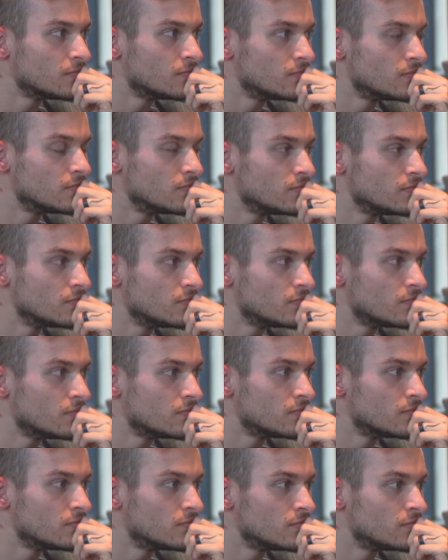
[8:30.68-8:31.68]

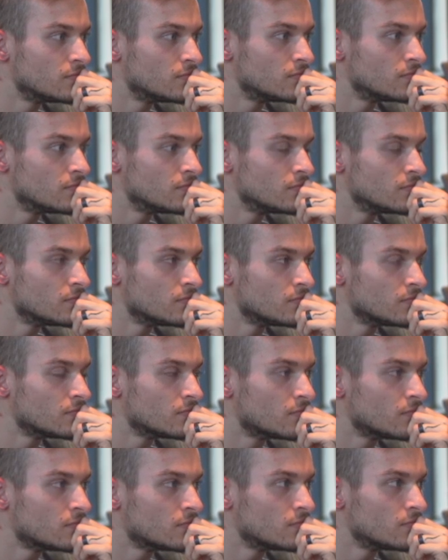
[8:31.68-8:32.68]

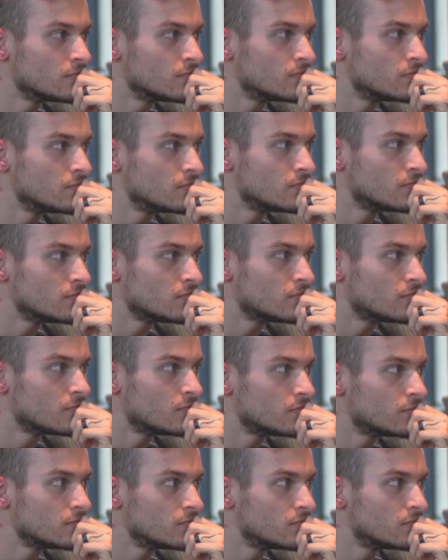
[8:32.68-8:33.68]

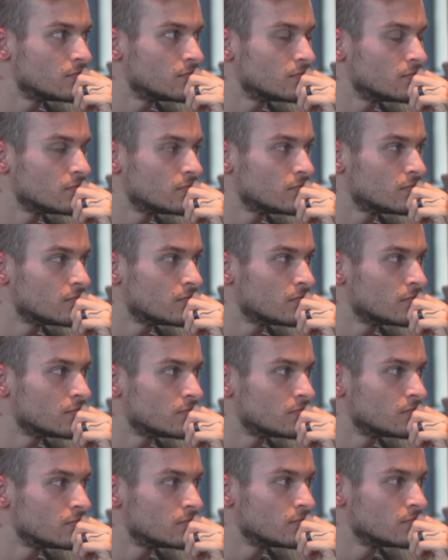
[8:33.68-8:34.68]

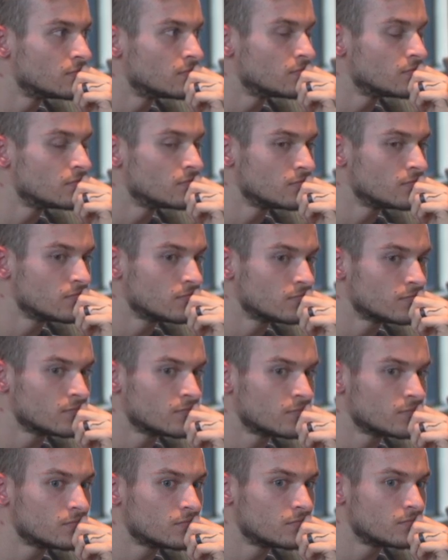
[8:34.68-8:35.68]

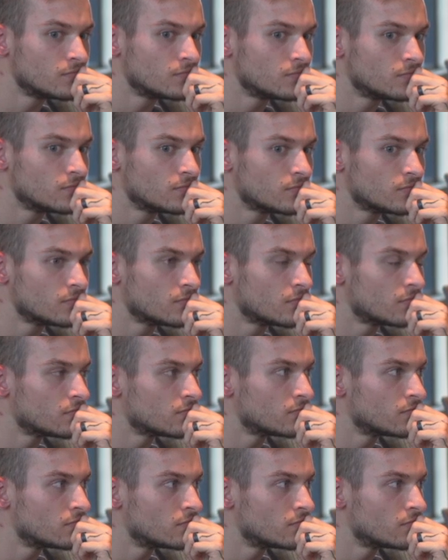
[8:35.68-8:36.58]
(not speaking)